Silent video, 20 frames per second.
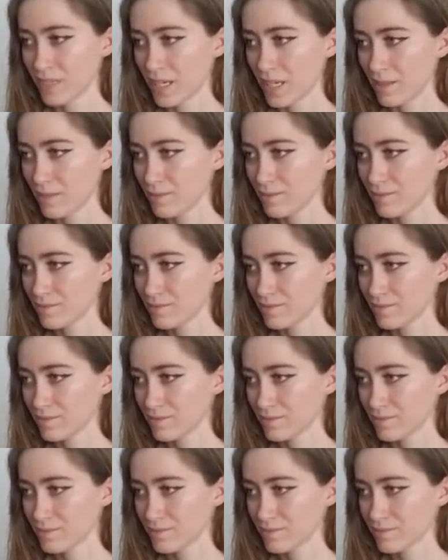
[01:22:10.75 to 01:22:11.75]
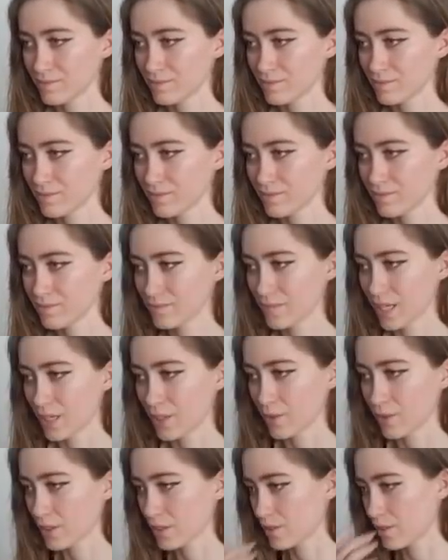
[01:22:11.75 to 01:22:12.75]
I, I
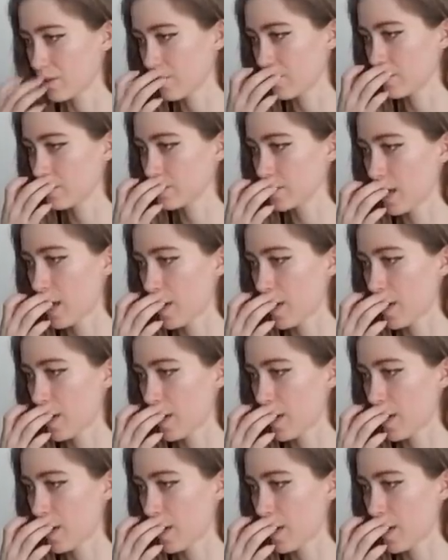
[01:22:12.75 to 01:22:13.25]
don't get the reference.